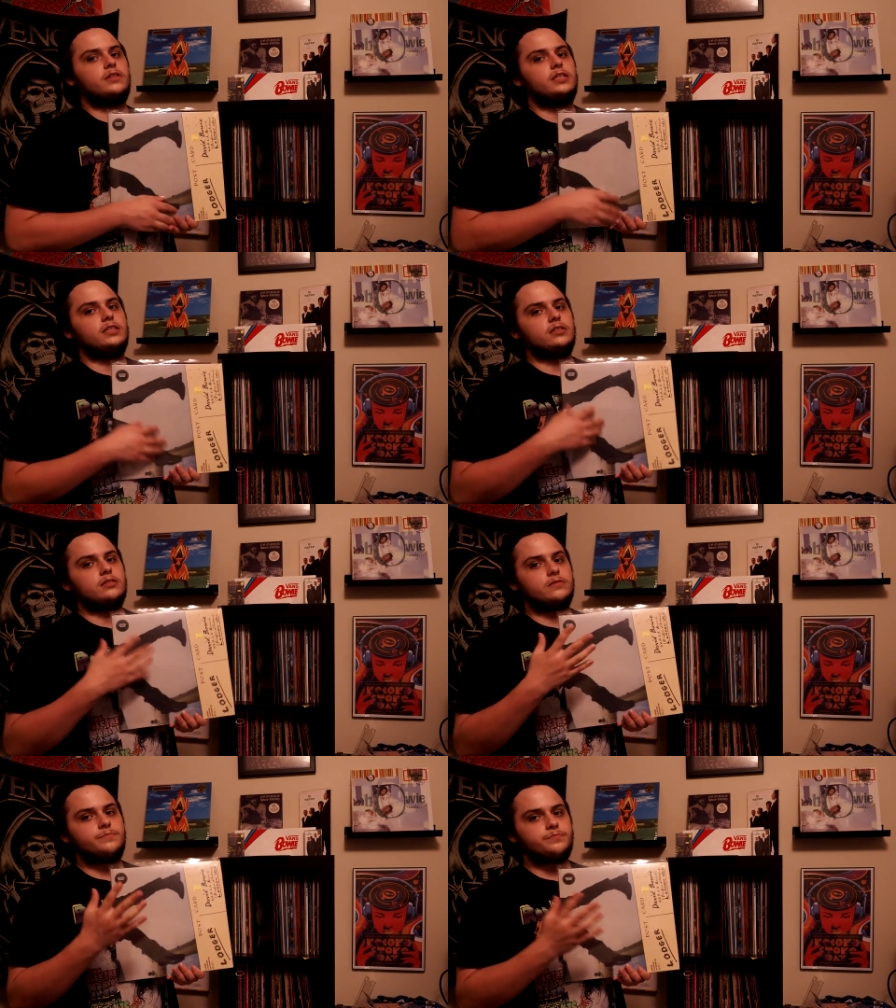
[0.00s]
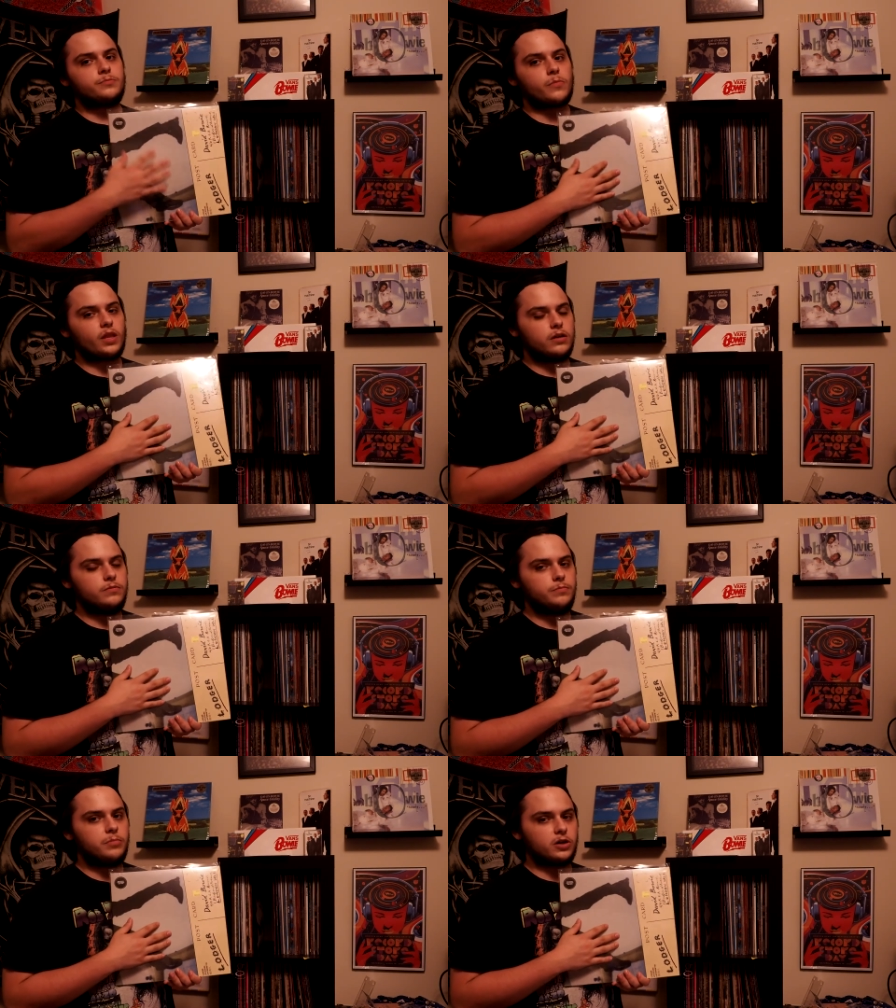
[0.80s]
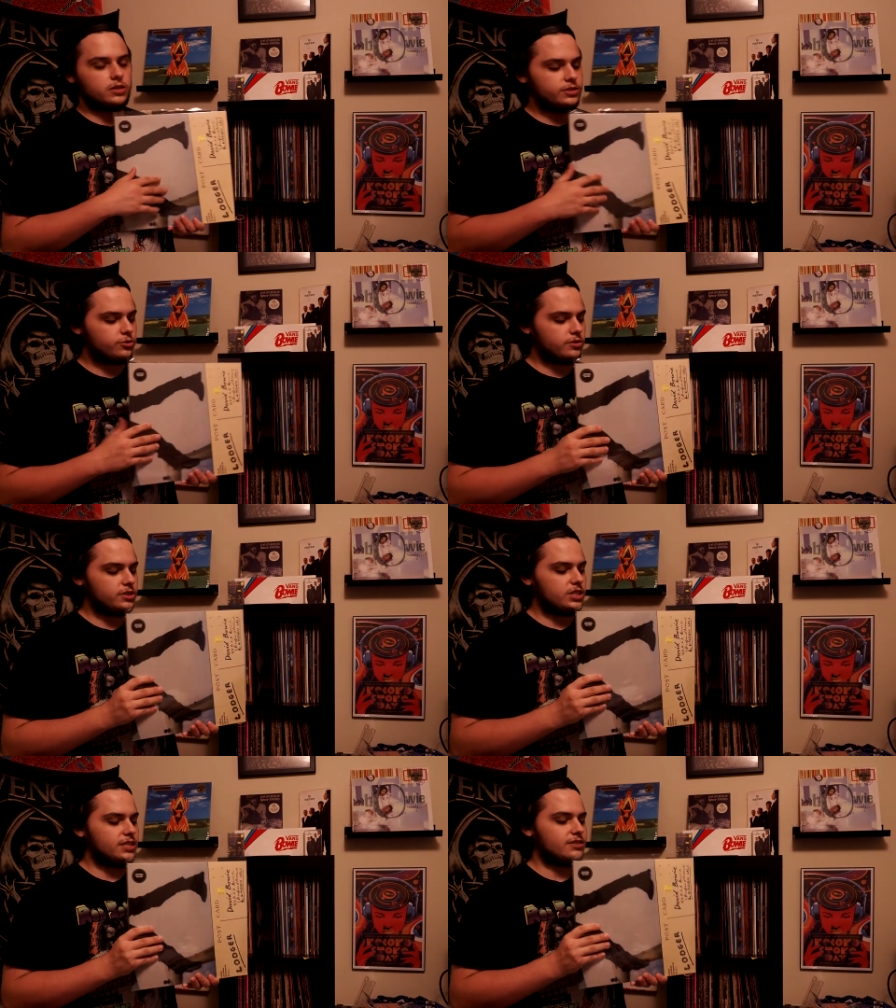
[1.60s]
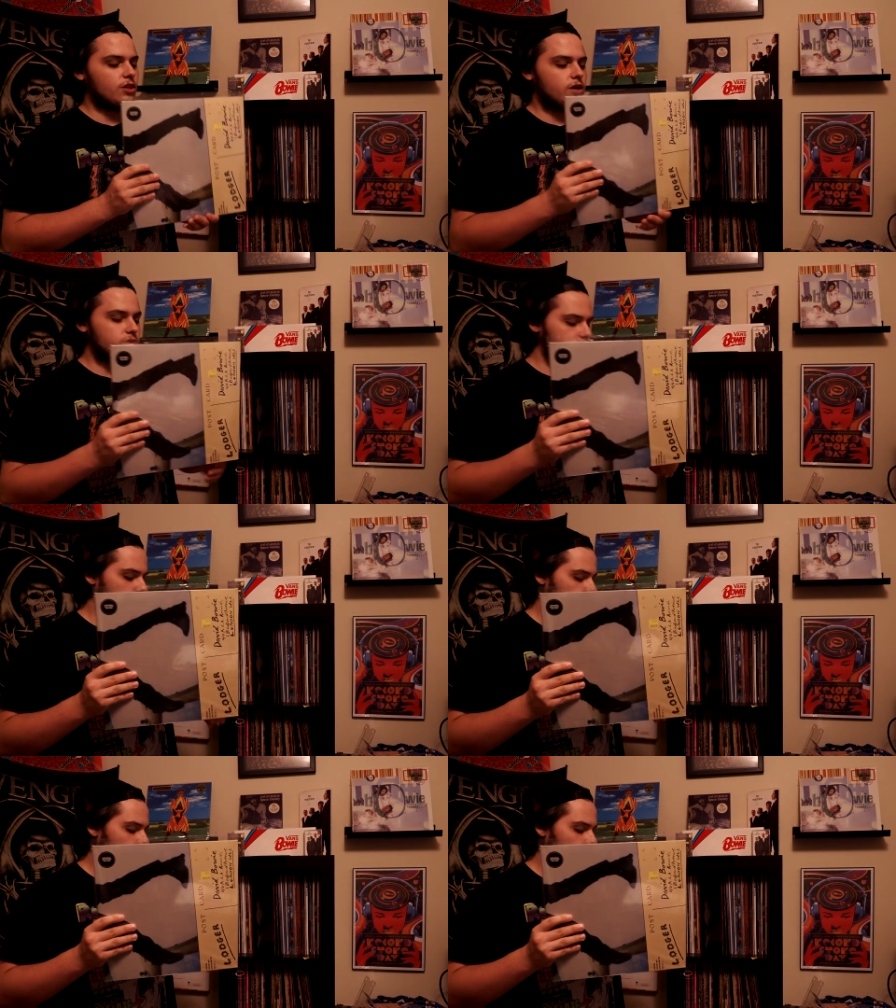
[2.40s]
the Berlin trilogy is Lodger.